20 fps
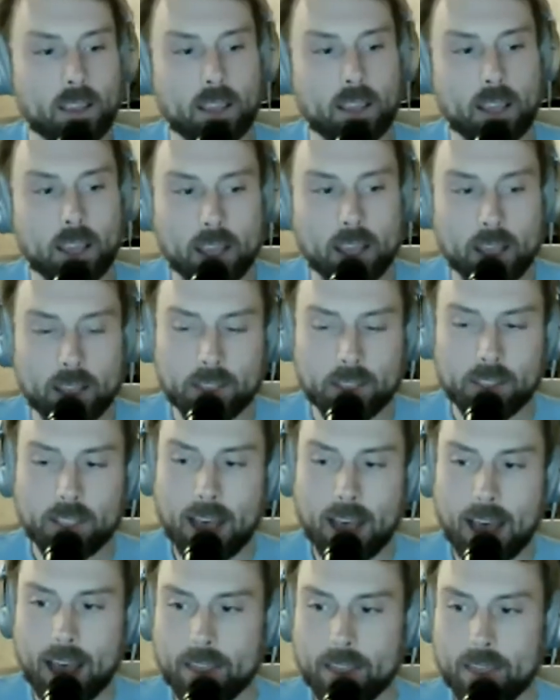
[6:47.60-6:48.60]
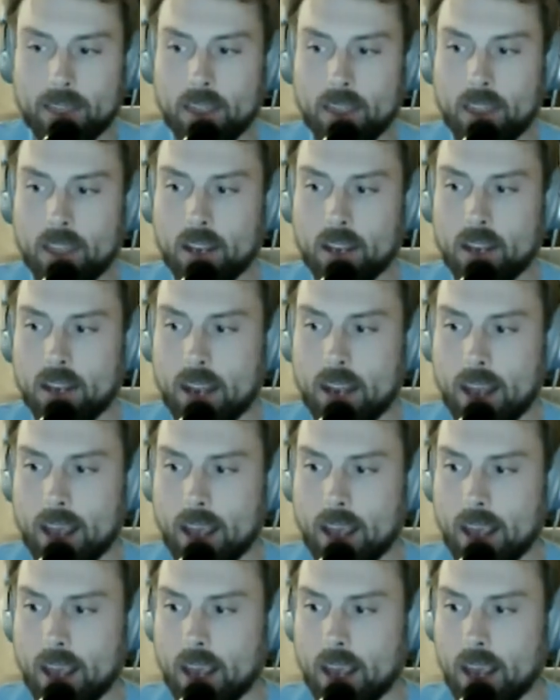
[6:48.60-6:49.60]
Is that the
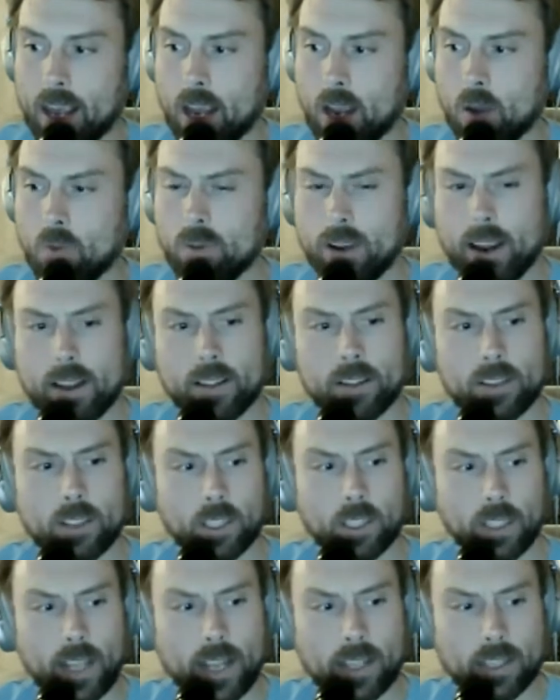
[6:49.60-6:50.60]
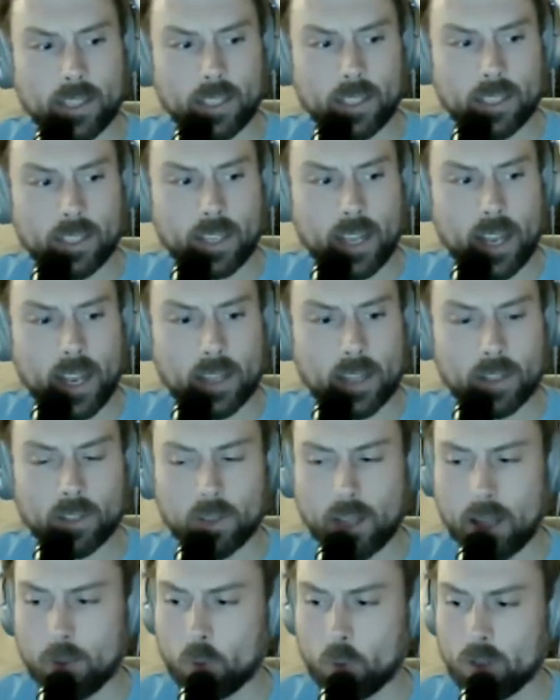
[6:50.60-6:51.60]
day, July 16th? So
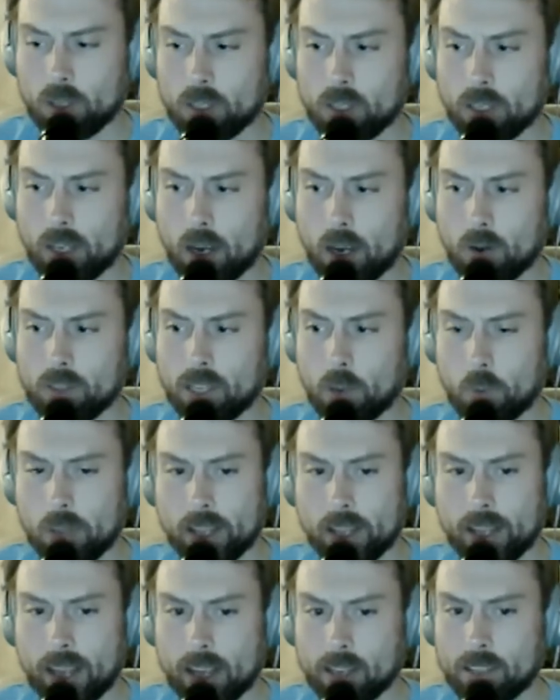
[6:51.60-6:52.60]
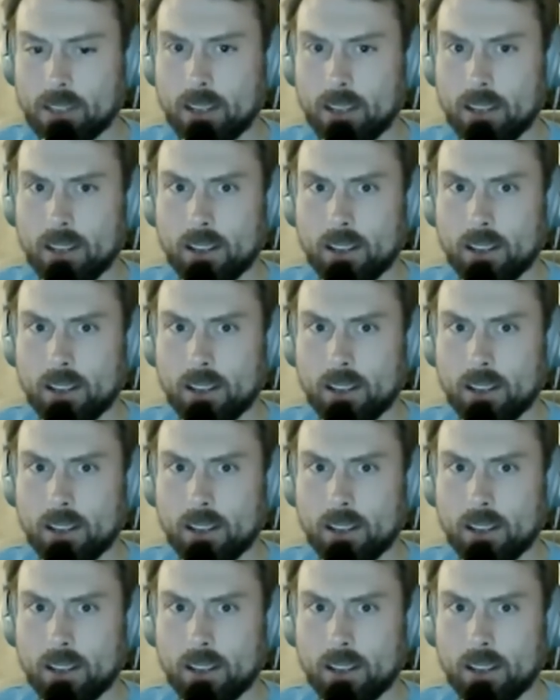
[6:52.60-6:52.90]
that was that when they tested?